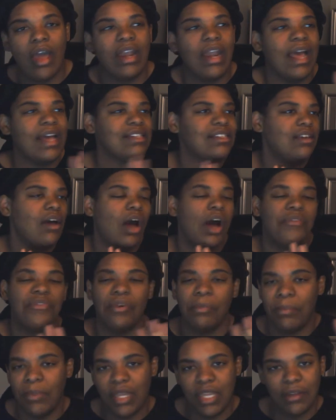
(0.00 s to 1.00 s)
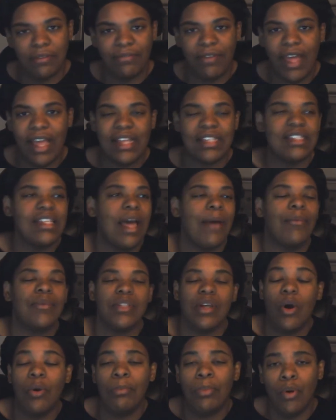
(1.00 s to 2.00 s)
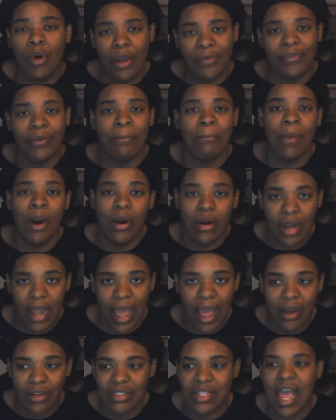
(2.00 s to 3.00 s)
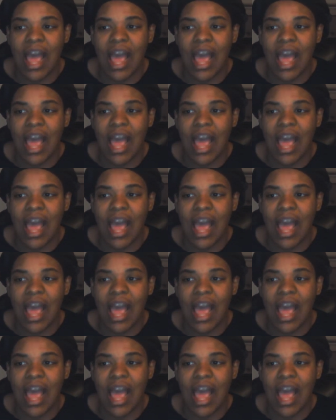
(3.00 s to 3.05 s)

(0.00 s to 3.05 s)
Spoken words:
And I saw a familiar face. That was old boy from Murder House.